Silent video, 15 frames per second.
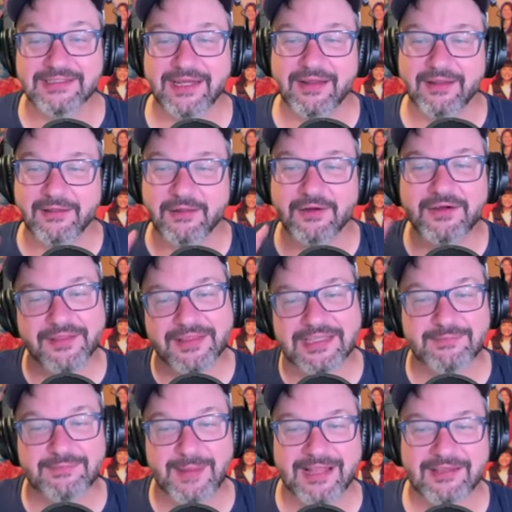And the look on
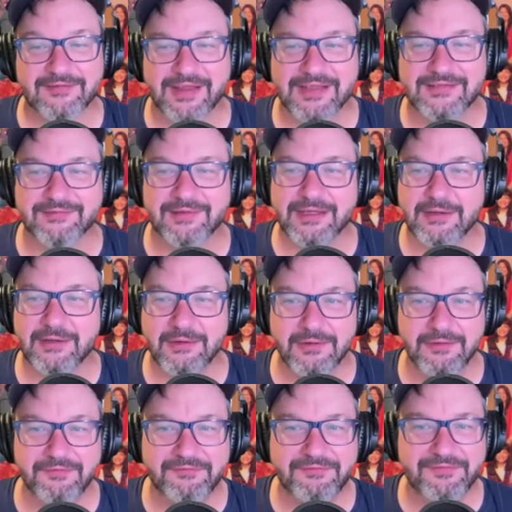this man's face is like,
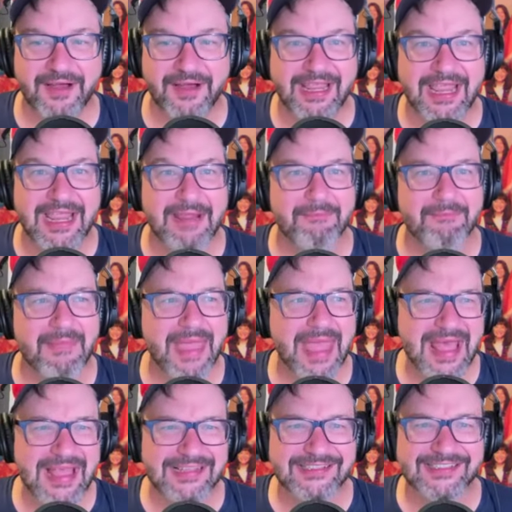"You fucking
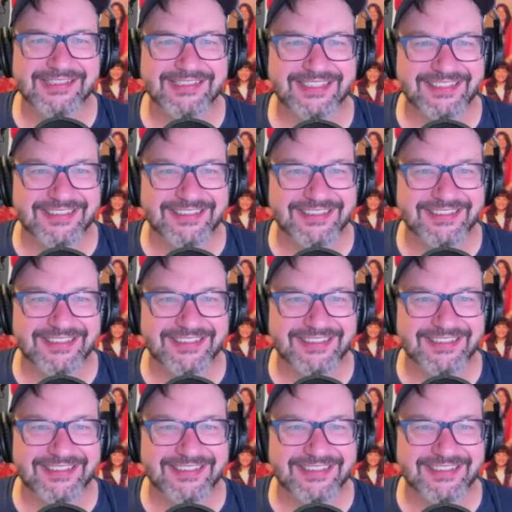missed."